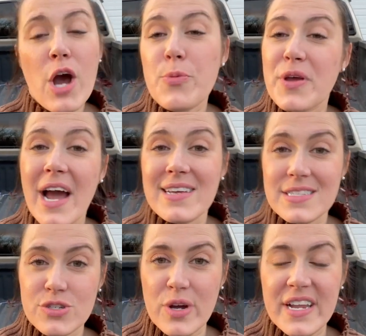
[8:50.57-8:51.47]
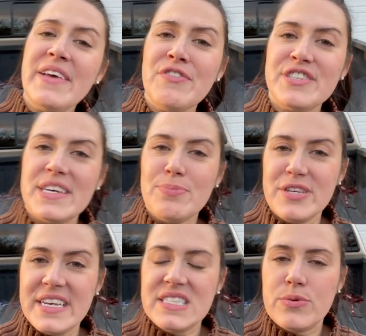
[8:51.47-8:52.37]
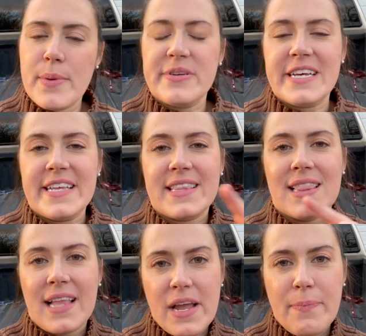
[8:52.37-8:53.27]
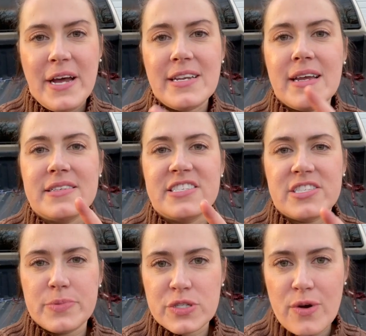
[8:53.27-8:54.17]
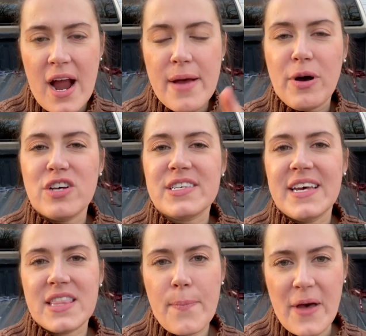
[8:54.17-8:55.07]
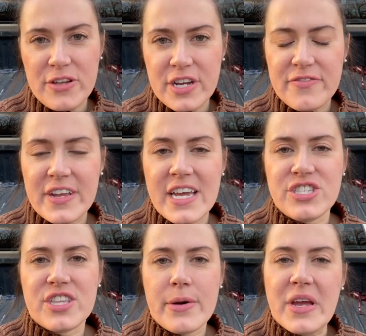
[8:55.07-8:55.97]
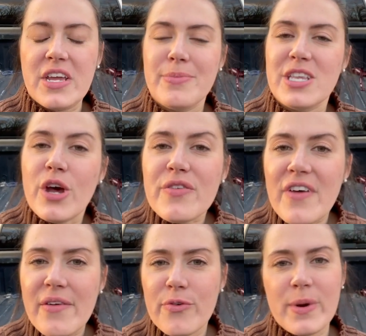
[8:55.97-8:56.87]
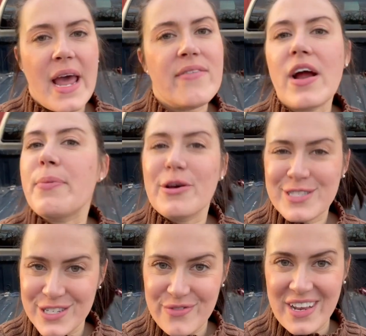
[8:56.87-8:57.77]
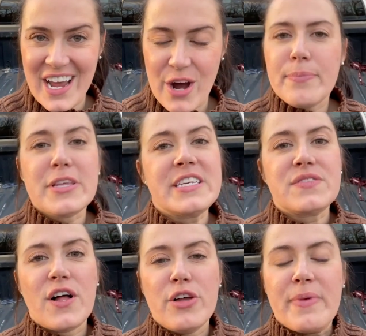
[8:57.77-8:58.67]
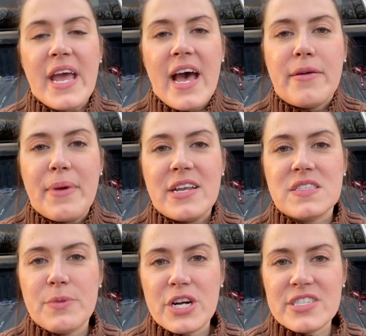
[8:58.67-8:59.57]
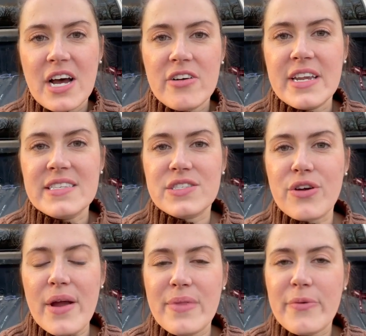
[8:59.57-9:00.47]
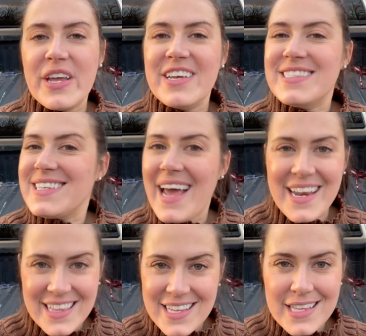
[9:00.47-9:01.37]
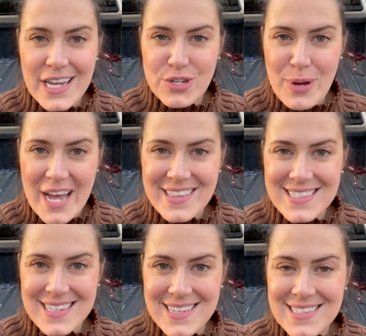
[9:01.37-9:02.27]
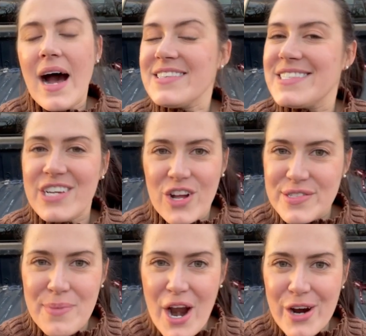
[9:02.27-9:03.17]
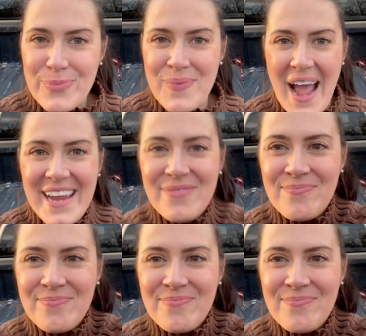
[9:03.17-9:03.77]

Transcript: I hope you guys enjoyed it. If you did, please remember to hit the like button and to subscribe. Also hit the bell notification. That way you can be notified for whenever I post a new video. And please follow me at Amanda's Mercantile on Instagram. That way you can see anything that I do behind the scenes. I'll see y'all tomorrow. Bye.